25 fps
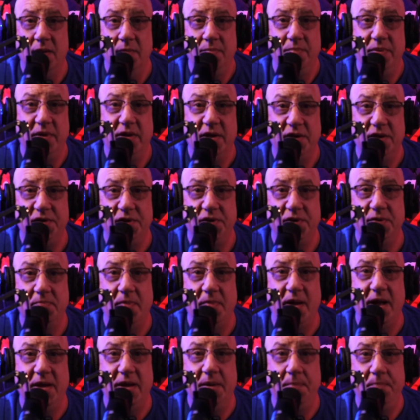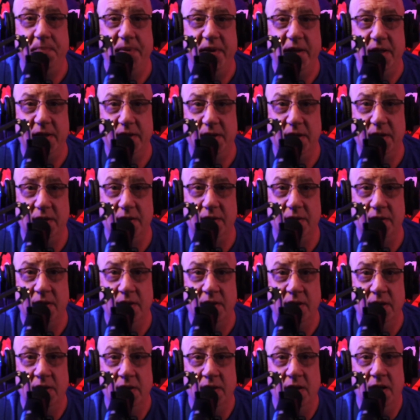Because it's my opinion,
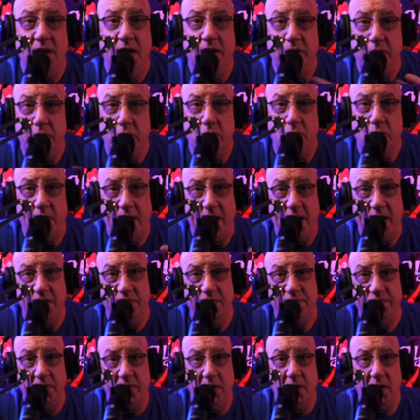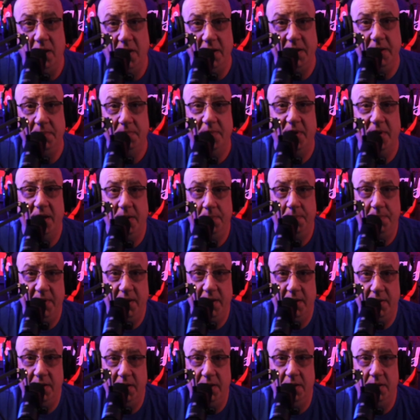and you don't have to like my
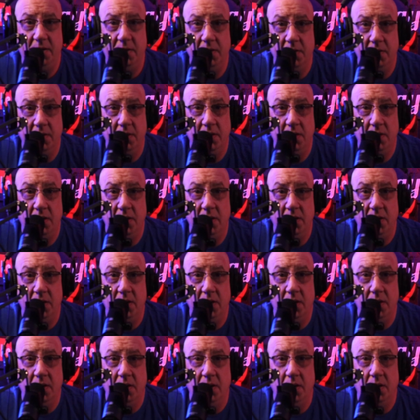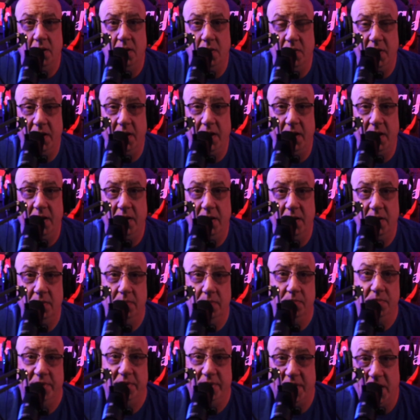opinion. Okay?
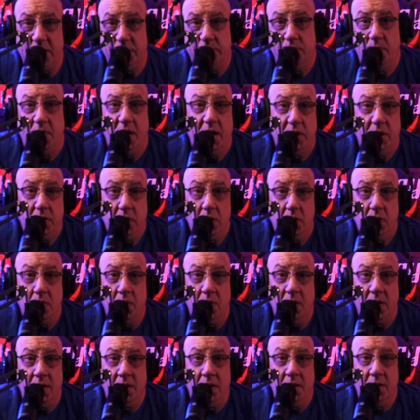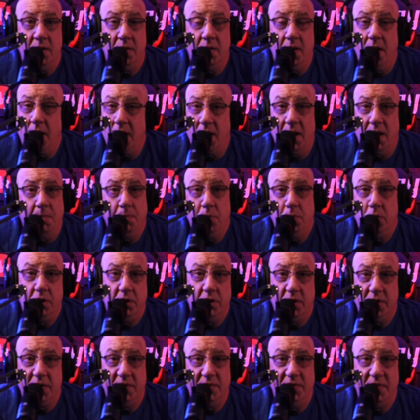But that's what I do. And I'm going to
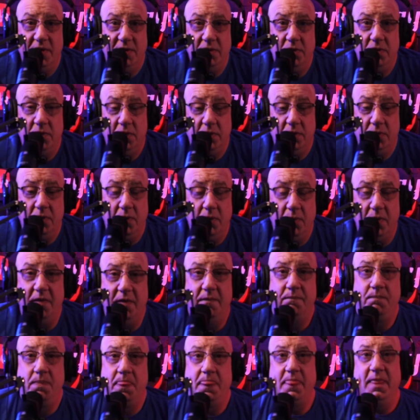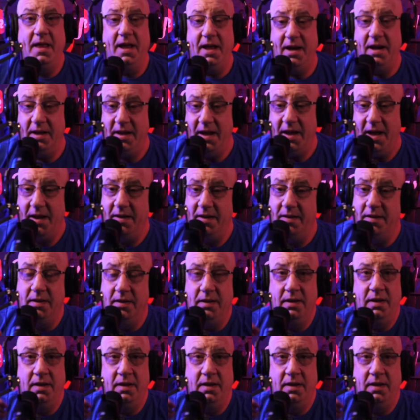continue to do it. And again,